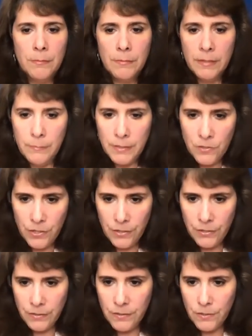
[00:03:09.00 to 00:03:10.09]
Let me share
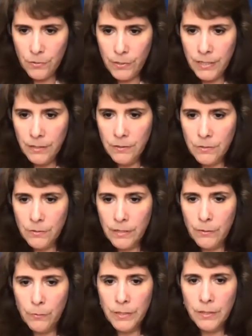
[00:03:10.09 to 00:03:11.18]
the screen so
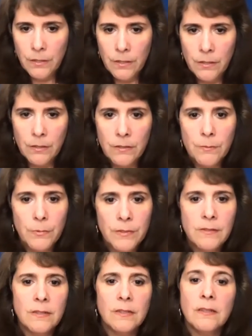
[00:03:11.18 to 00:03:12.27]
that we
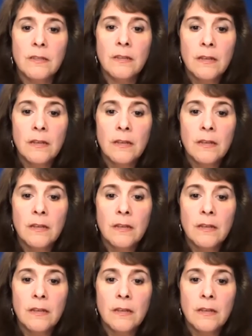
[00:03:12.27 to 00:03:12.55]
see